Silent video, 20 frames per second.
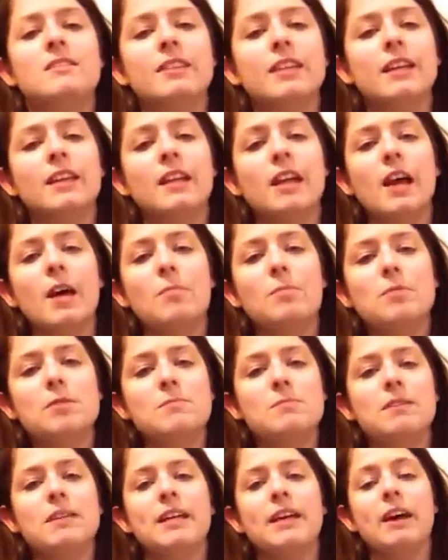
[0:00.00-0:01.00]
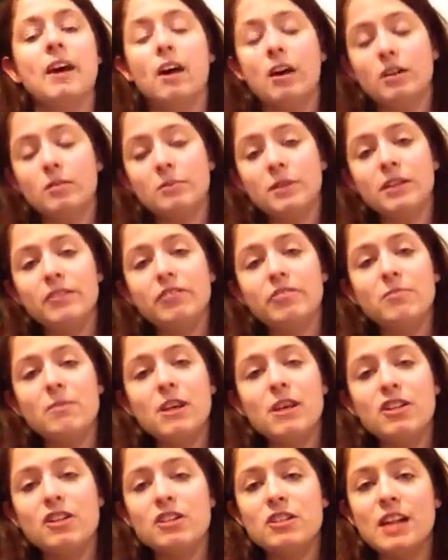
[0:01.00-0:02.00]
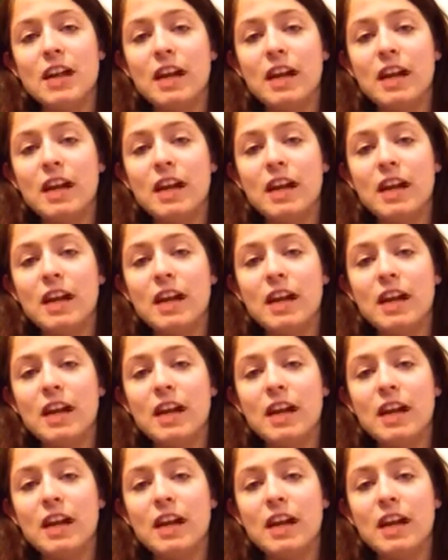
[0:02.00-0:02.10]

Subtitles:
it helps me get all my information